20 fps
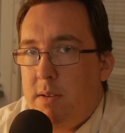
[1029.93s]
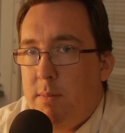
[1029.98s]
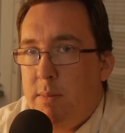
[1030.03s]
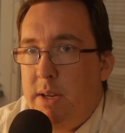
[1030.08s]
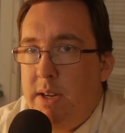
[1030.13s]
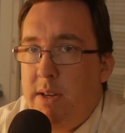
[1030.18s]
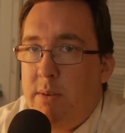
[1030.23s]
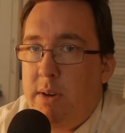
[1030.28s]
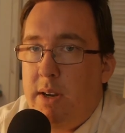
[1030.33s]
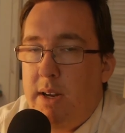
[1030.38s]

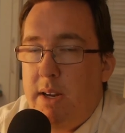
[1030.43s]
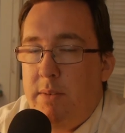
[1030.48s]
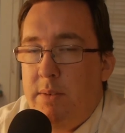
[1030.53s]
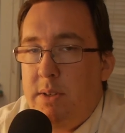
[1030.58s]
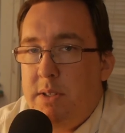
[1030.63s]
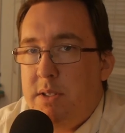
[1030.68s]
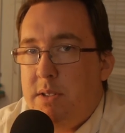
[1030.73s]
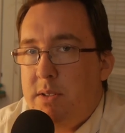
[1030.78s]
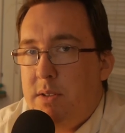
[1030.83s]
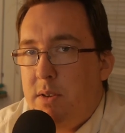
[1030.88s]
But anyway, I have
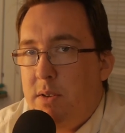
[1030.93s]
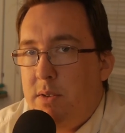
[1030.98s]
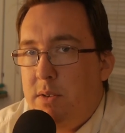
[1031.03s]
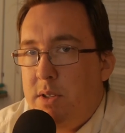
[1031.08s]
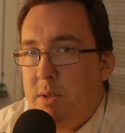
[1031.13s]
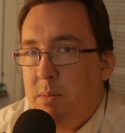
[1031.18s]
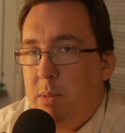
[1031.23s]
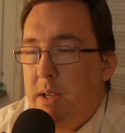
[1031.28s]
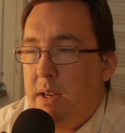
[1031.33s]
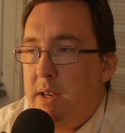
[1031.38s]
this on
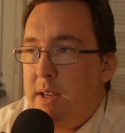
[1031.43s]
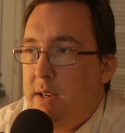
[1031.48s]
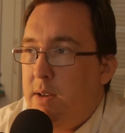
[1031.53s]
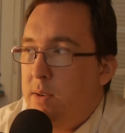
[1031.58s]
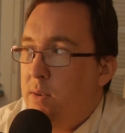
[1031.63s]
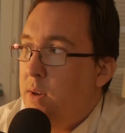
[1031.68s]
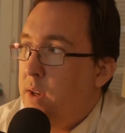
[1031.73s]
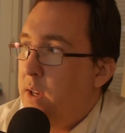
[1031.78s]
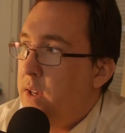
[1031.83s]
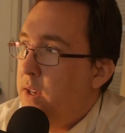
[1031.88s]
display
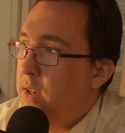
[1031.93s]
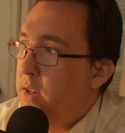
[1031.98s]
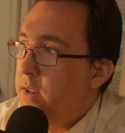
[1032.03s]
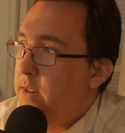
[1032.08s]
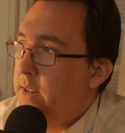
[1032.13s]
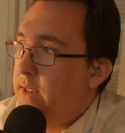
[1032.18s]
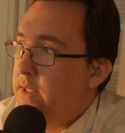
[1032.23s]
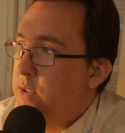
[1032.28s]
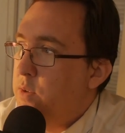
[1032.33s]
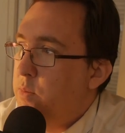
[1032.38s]
now
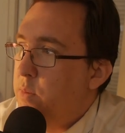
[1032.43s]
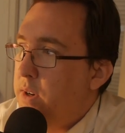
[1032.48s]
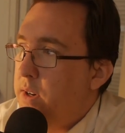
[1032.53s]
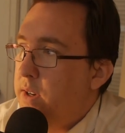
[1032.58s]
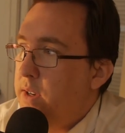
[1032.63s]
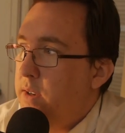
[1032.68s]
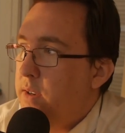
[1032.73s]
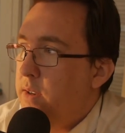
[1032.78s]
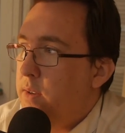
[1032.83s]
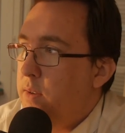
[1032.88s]
next to
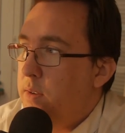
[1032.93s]
my